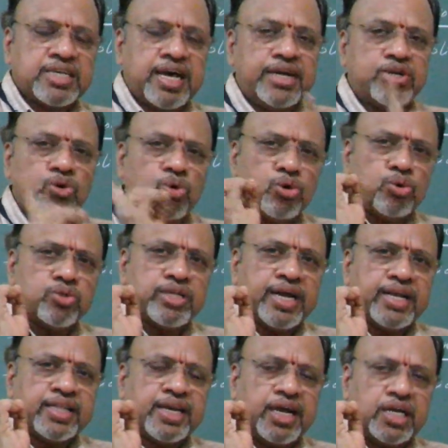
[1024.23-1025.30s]
I told you
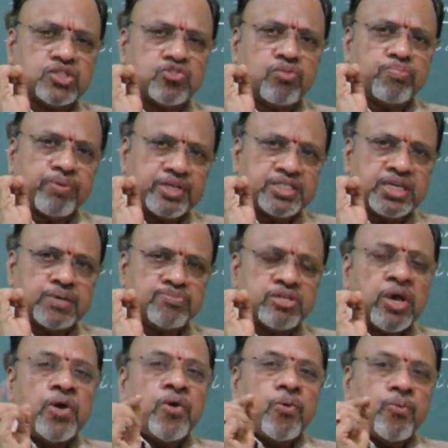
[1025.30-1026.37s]
that in the case of prisms,
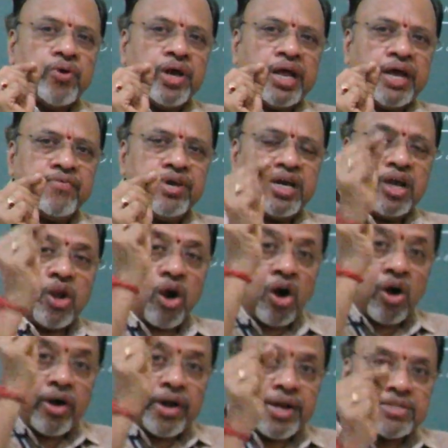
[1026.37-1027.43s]
we are having a
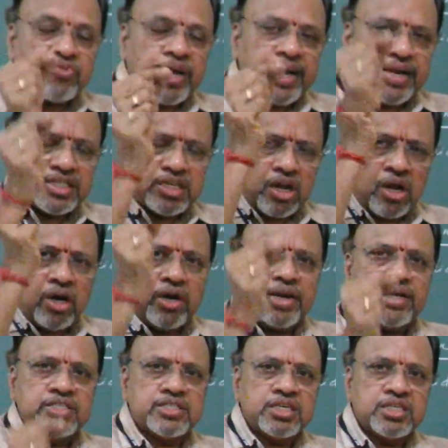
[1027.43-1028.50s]
longer edge. Why it is a longer
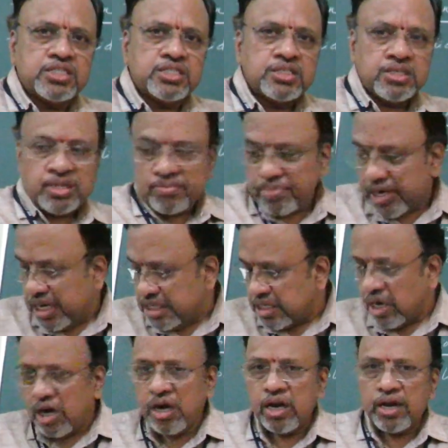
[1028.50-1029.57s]
edges? Because
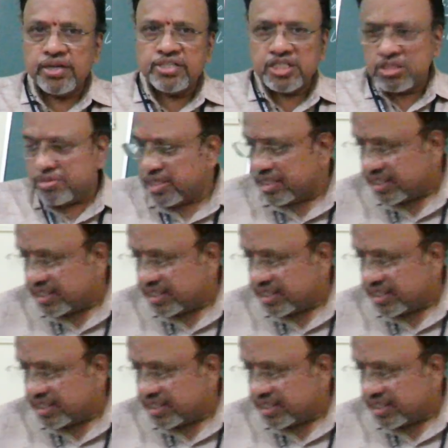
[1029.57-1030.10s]
longer edges in the